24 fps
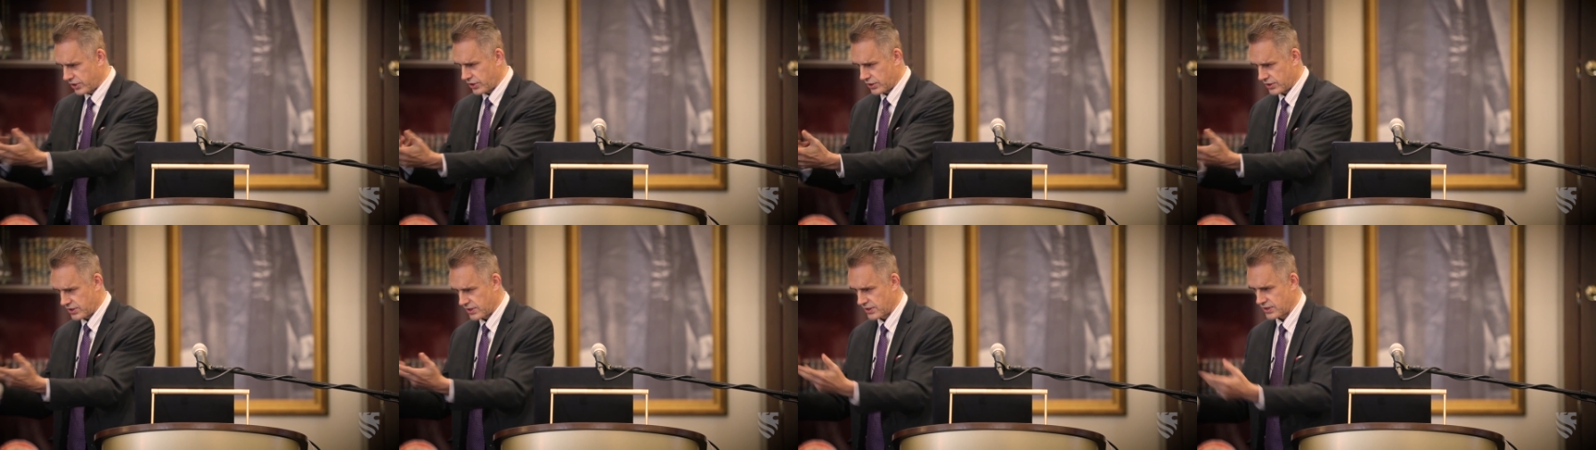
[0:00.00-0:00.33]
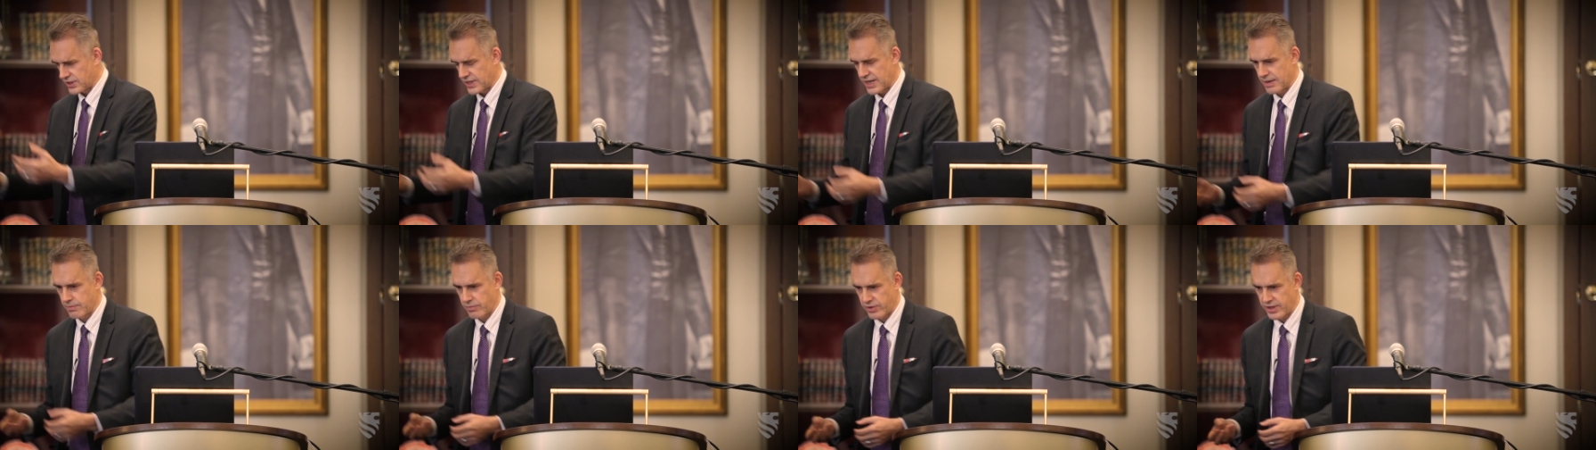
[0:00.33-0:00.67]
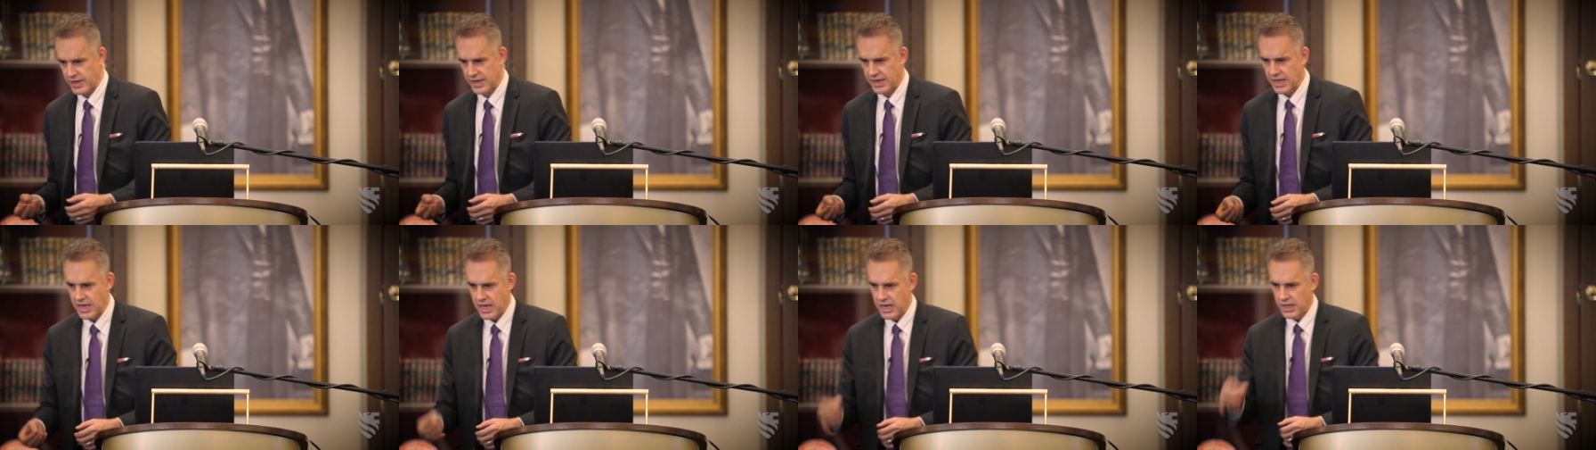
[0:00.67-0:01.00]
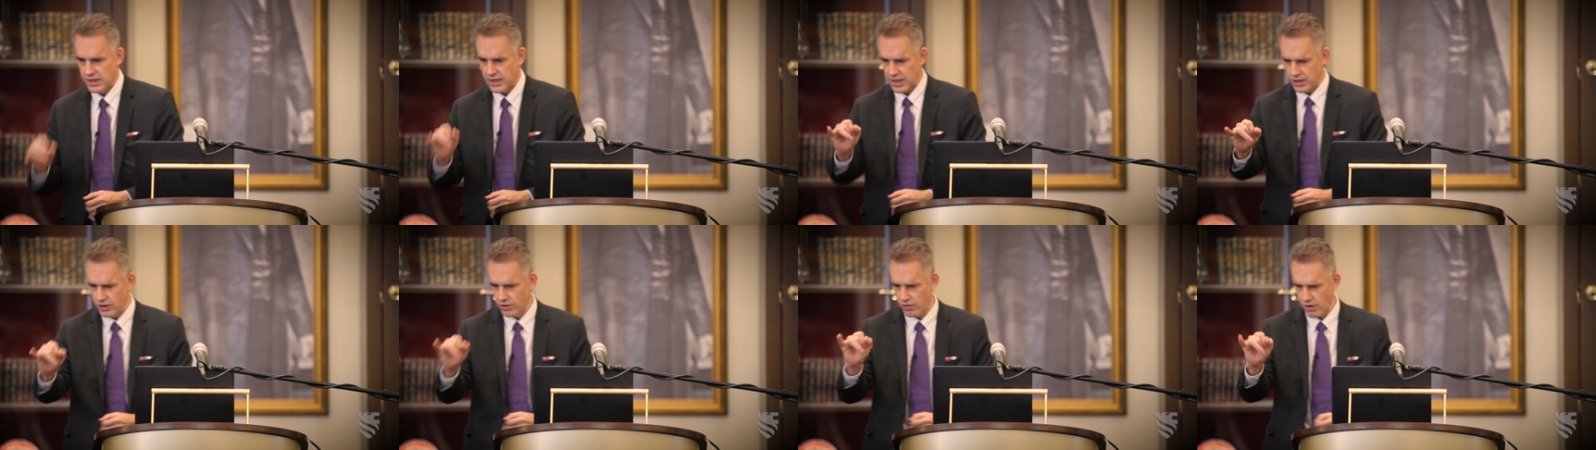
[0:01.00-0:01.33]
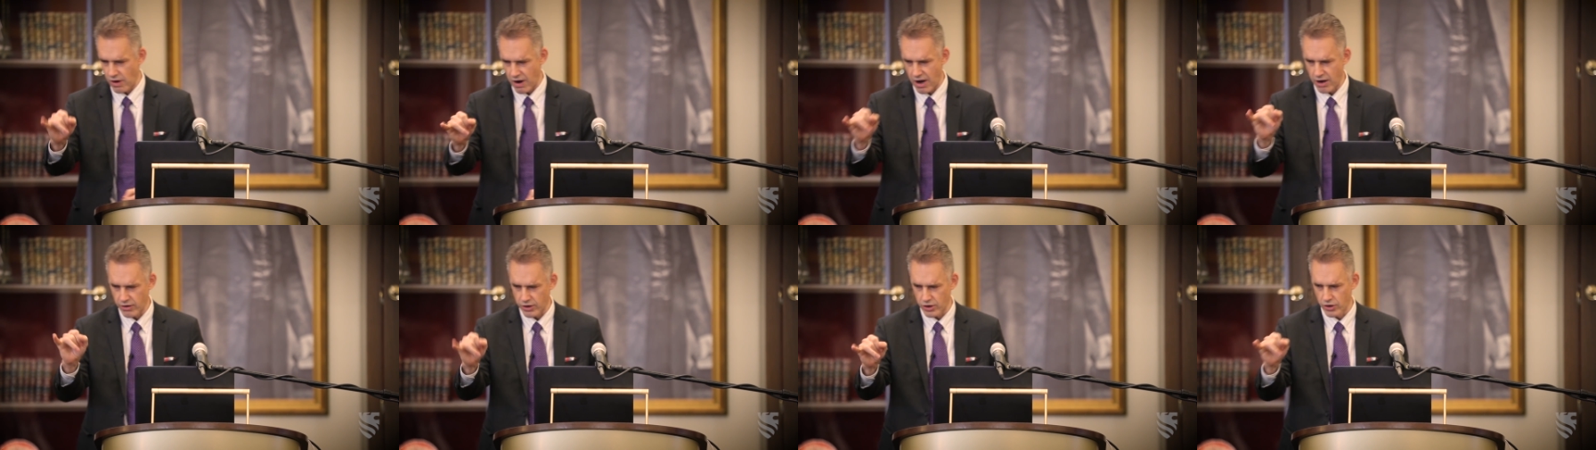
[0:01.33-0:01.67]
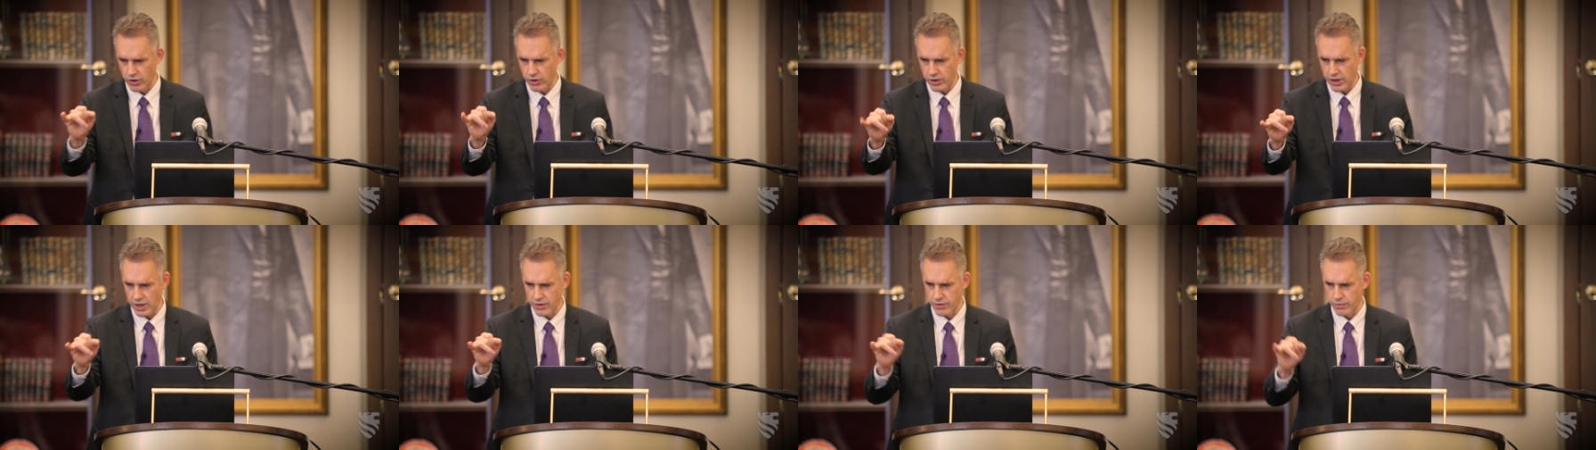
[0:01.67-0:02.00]
which is the same thing, then you know how to
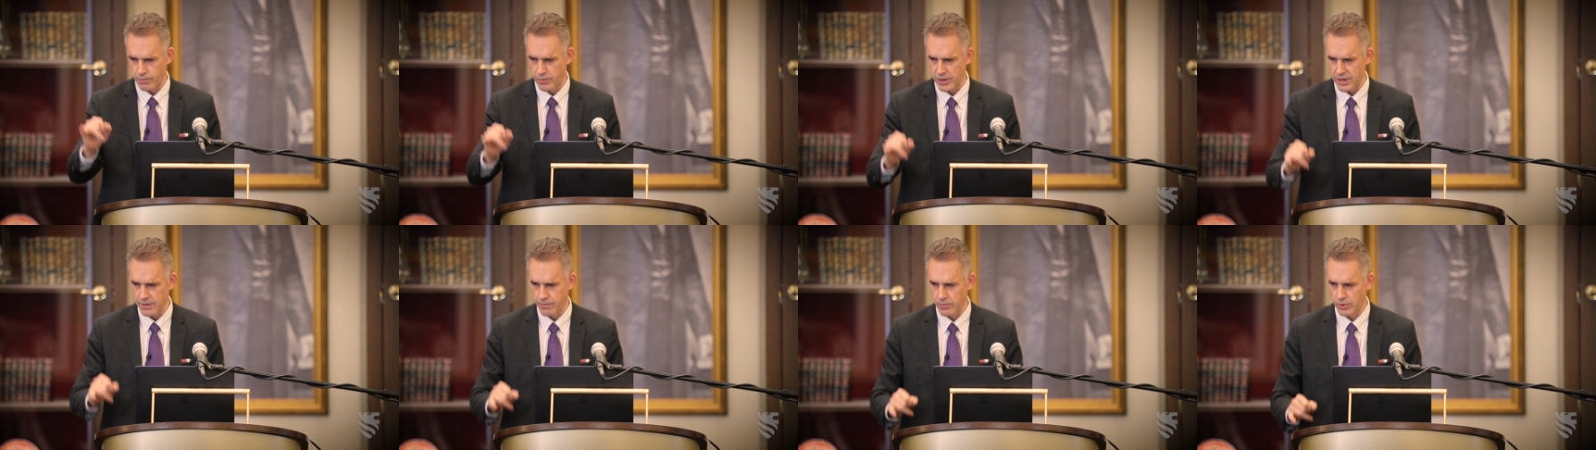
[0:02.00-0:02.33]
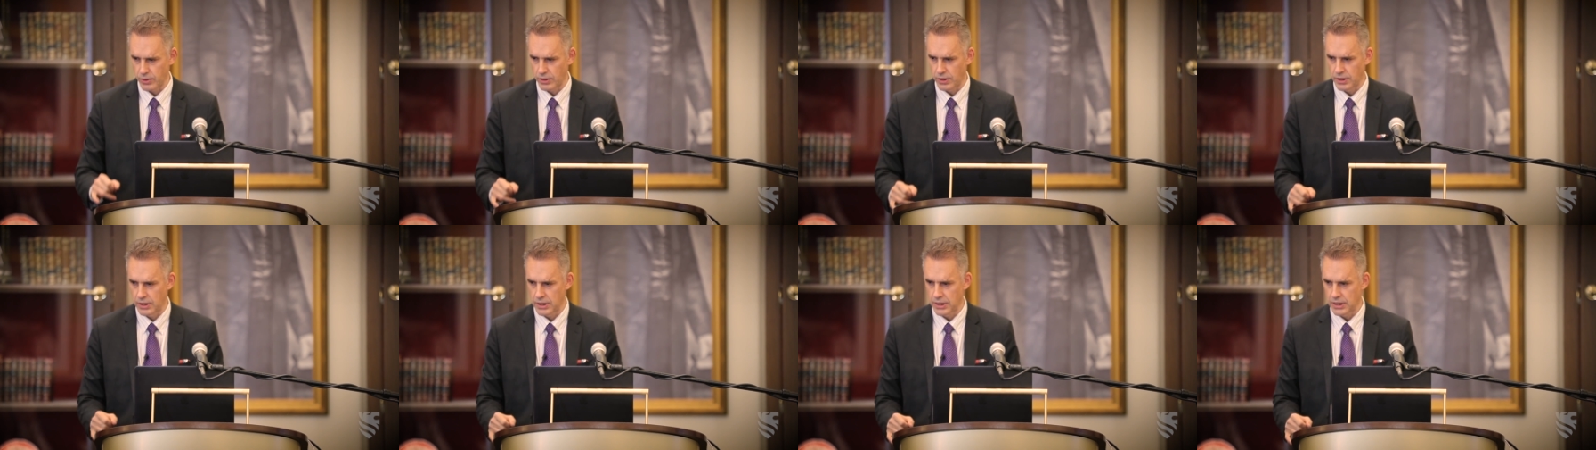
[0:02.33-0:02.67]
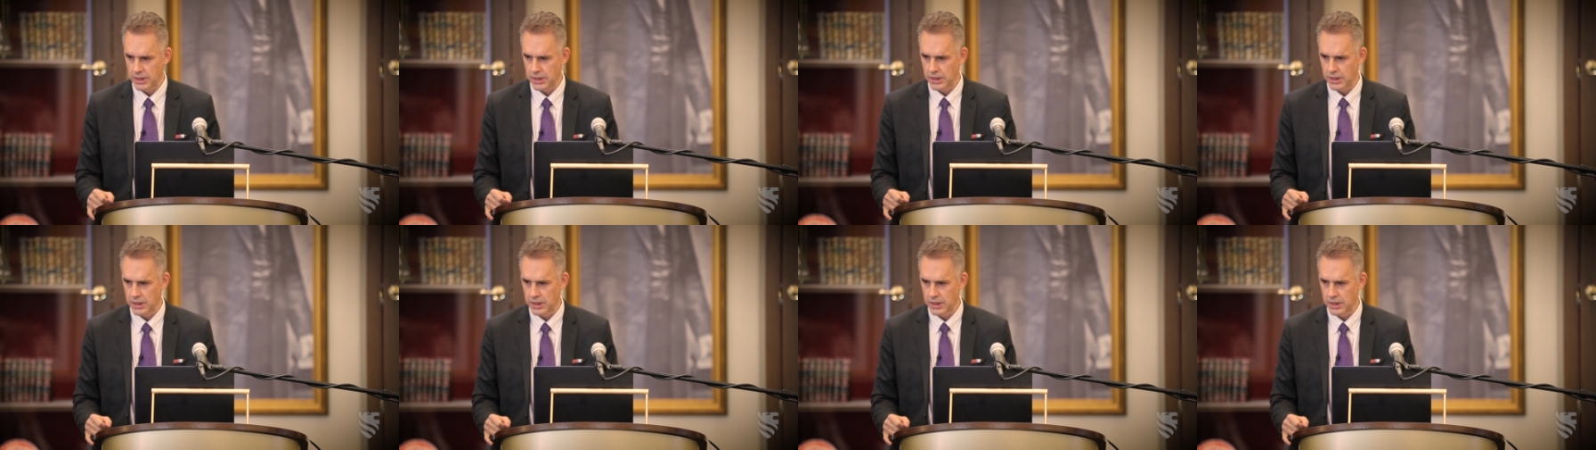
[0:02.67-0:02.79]
hurt other people.